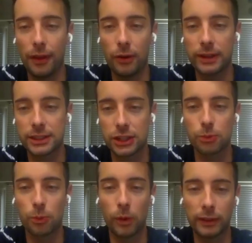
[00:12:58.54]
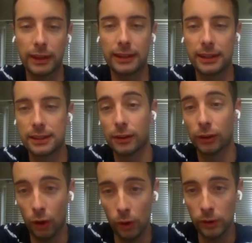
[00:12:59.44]
though, is just what they did to the
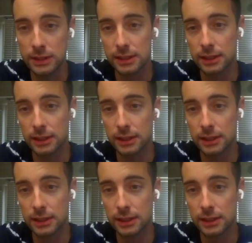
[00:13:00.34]
Colts.